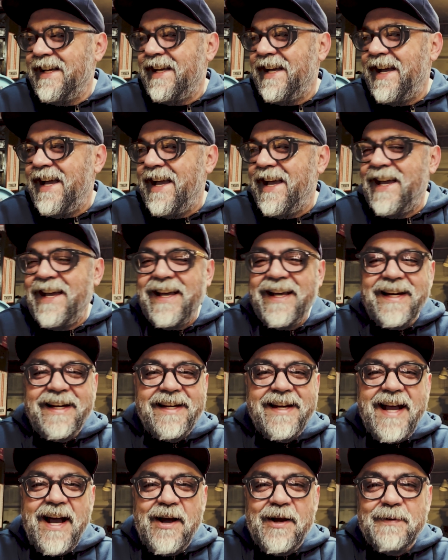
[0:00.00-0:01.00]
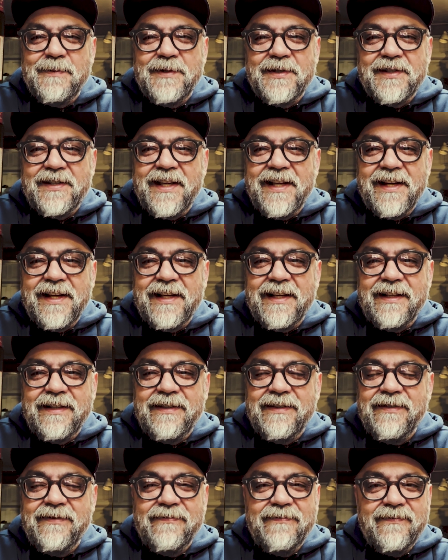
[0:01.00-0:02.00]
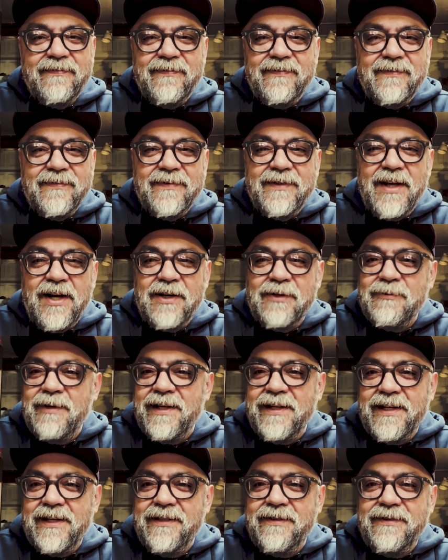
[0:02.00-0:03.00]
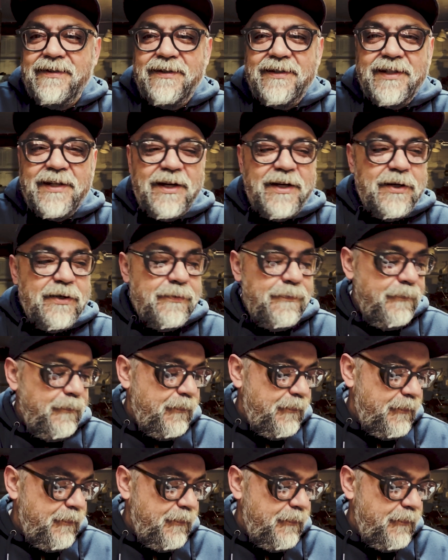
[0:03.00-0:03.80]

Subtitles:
And now I'm just getting long-winded. So